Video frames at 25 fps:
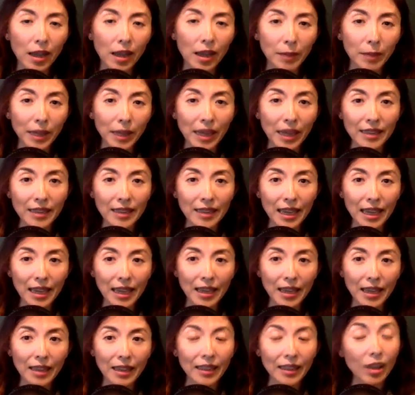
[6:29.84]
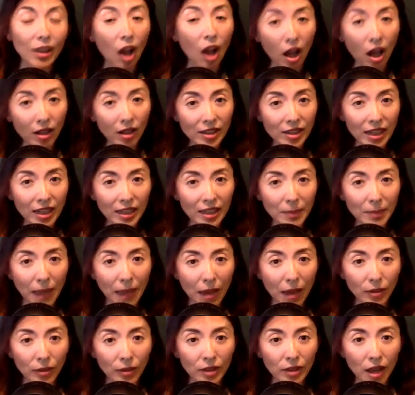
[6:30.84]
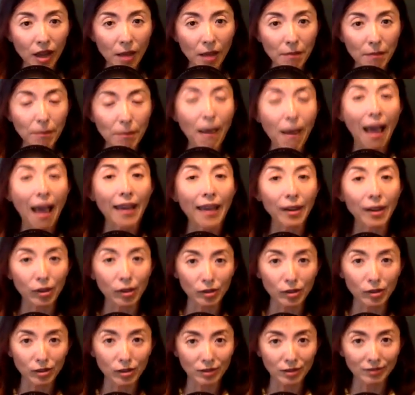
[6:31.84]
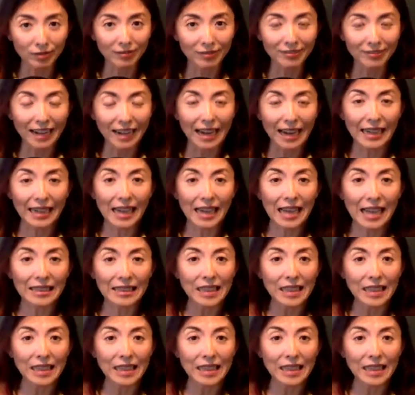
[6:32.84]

because ecology is about bio, right? A